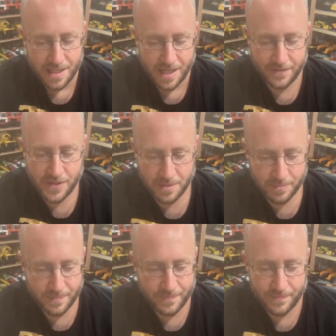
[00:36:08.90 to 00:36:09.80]
I've
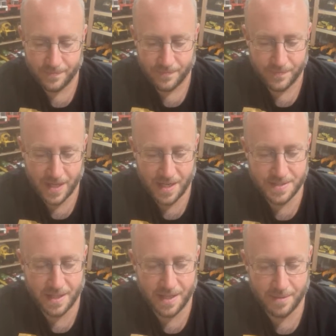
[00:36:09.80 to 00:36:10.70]
done, like I
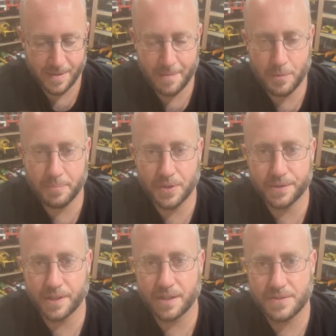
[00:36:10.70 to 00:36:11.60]
said, I'm a
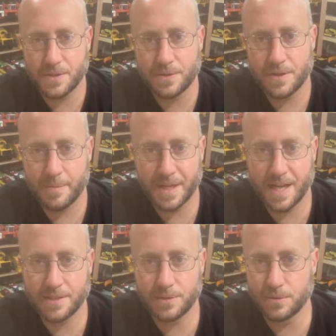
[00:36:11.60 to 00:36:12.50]
builder, so I mean
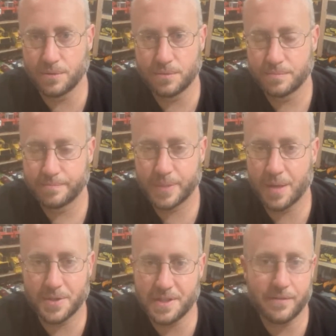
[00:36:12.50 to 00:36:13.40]
I do pretty
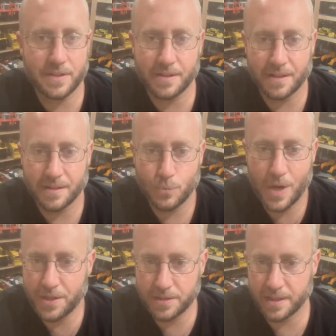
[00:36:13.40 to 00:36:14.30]
much everything,
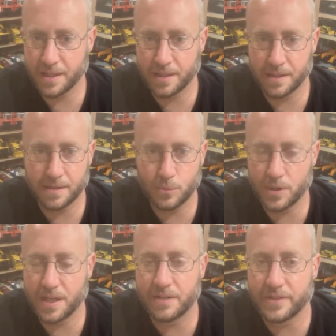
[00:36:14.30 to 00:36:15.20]
welding,
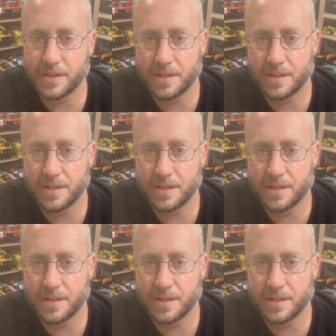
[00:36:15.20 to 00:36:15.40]
whatever.